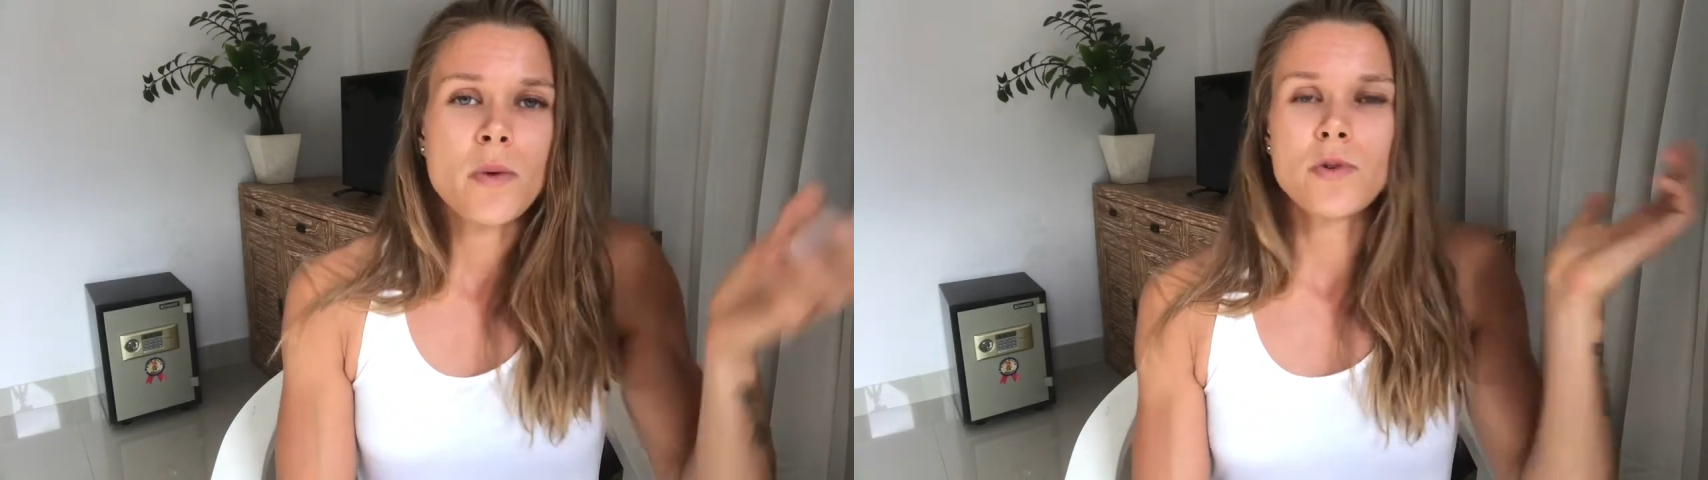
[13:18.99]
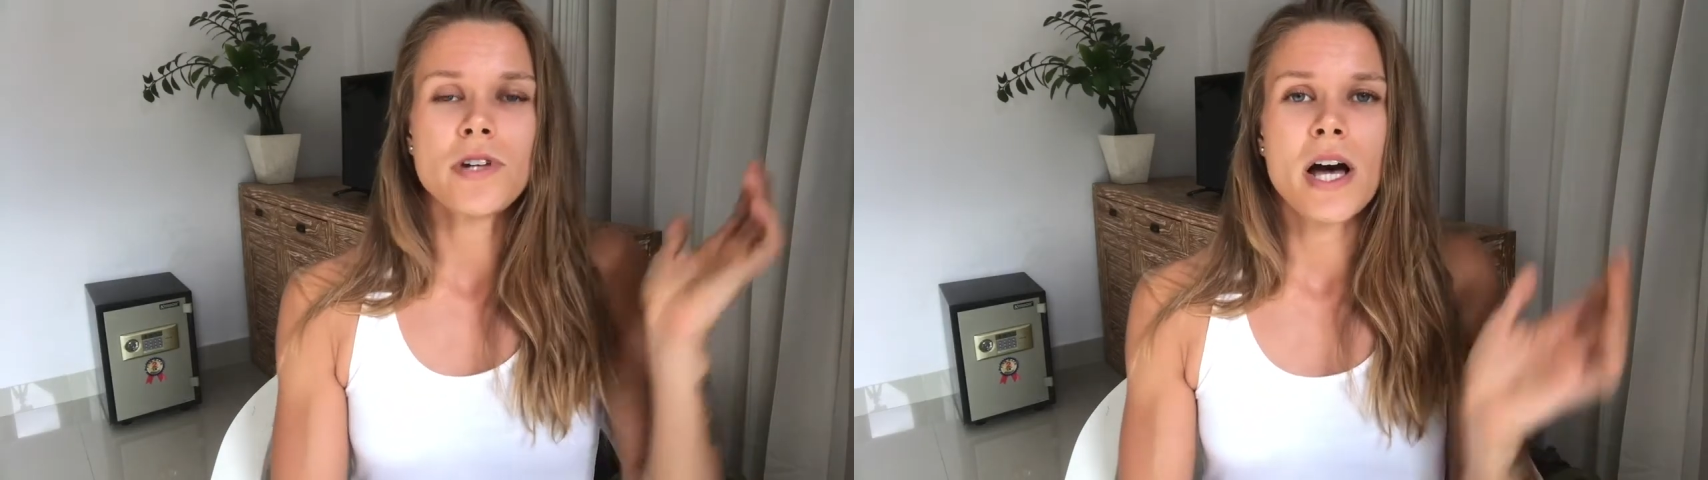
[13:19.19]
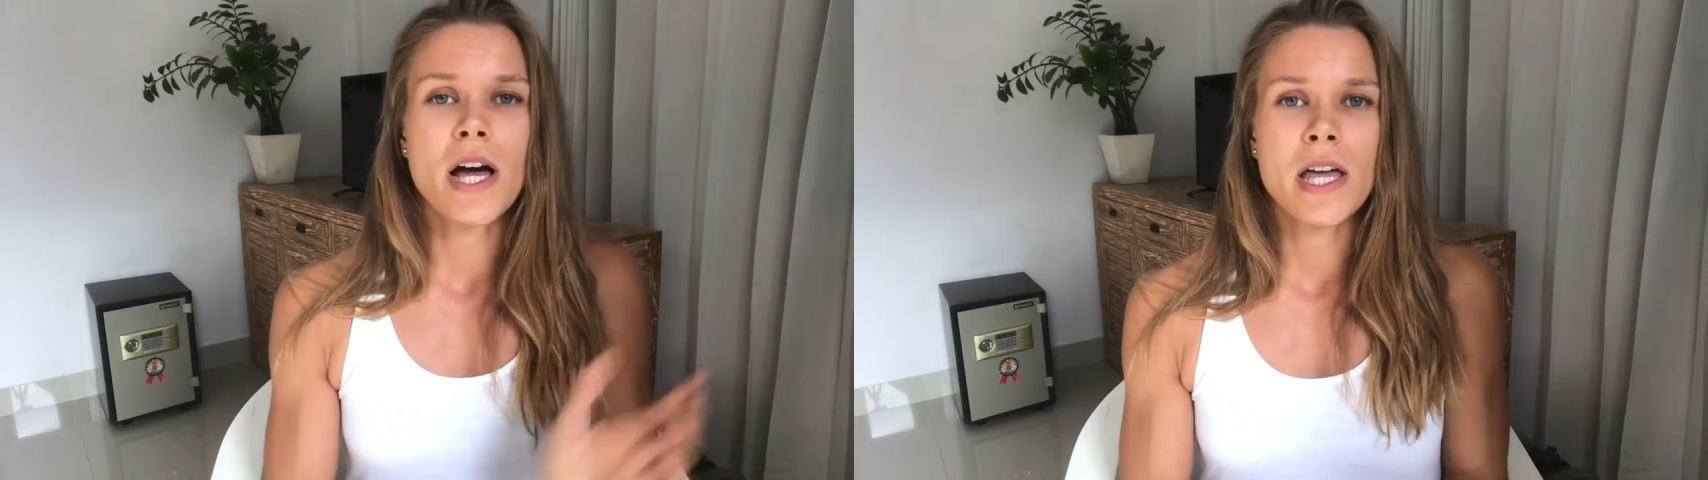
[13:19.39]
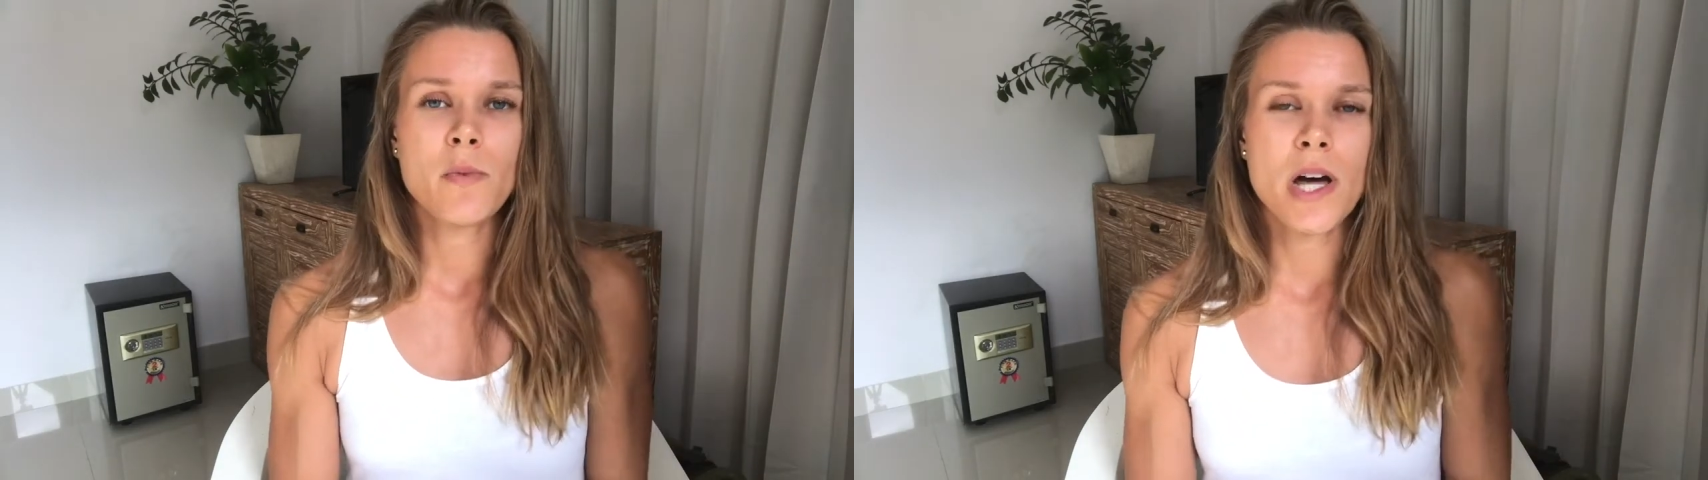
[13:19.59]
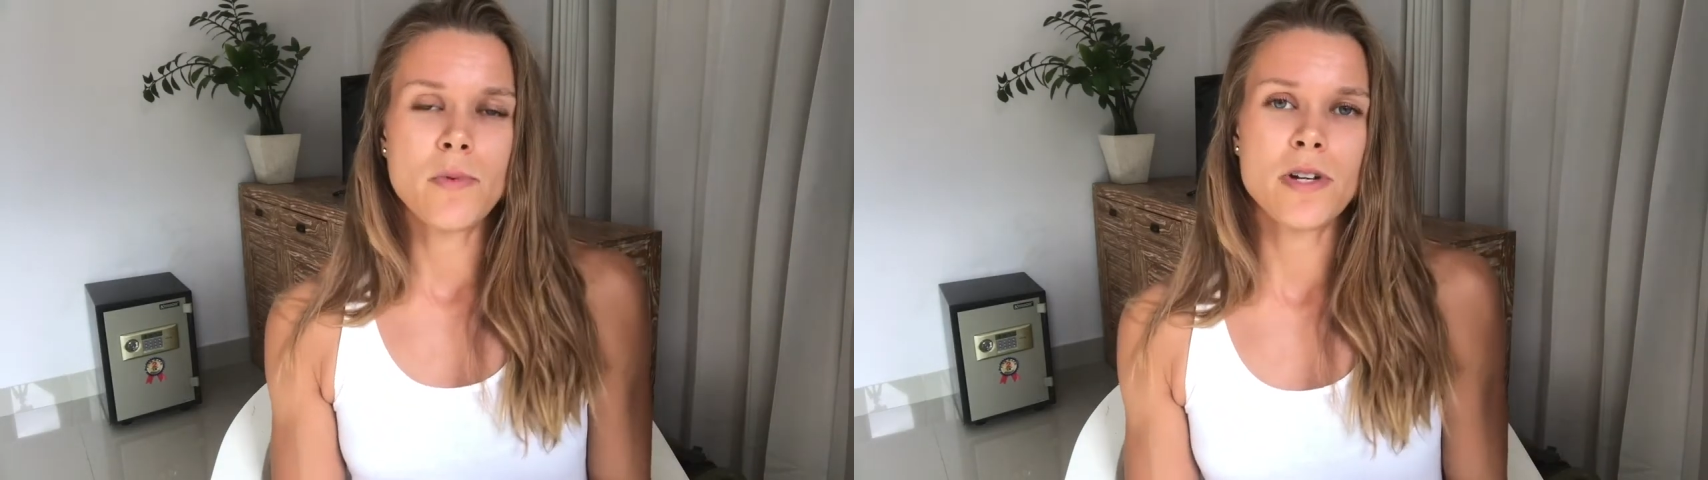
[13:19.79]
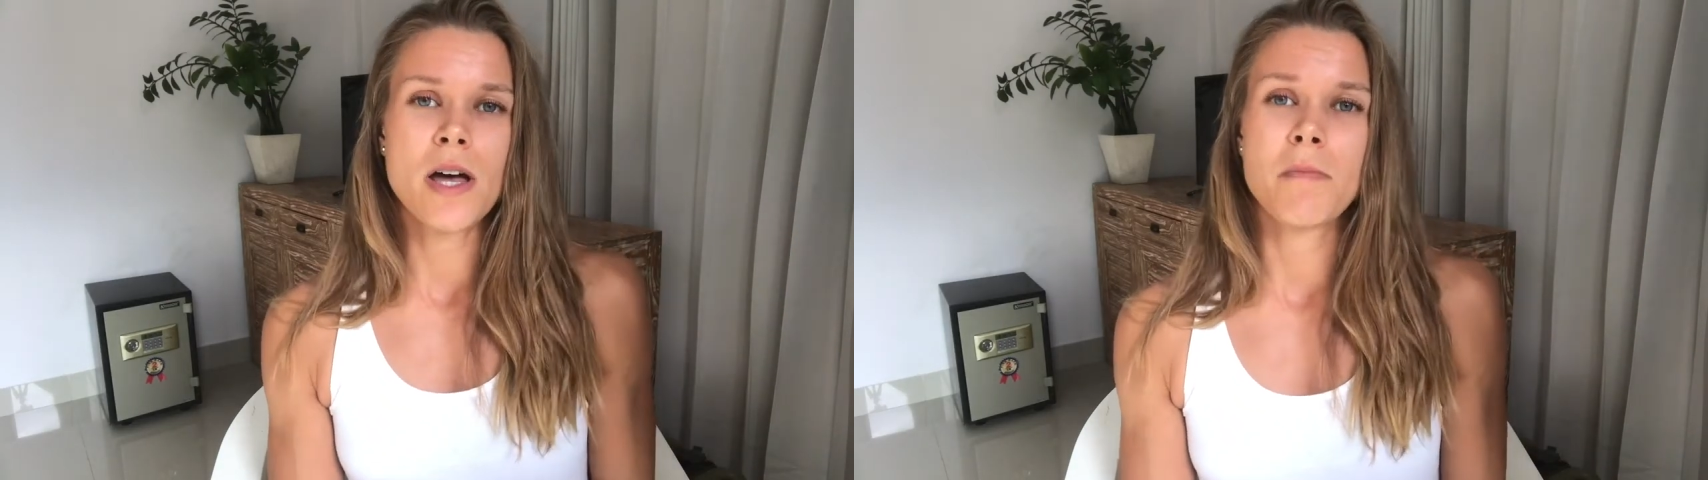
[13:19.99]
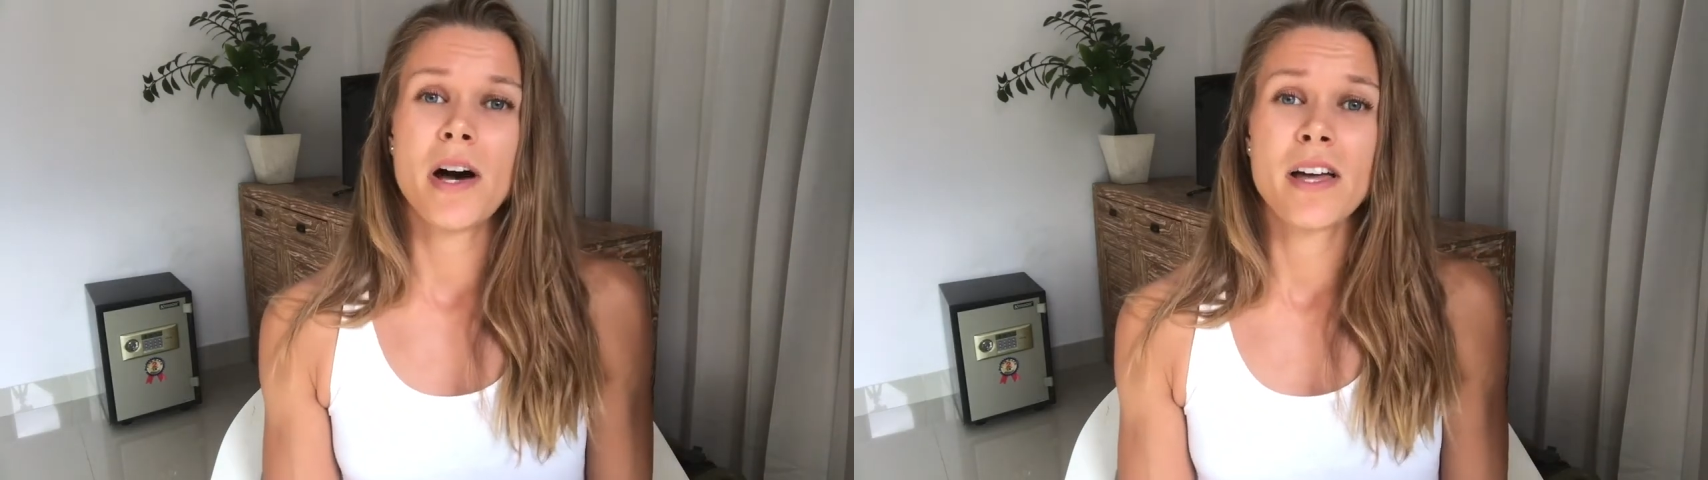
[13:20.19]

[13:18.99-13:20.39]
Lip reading: would I buy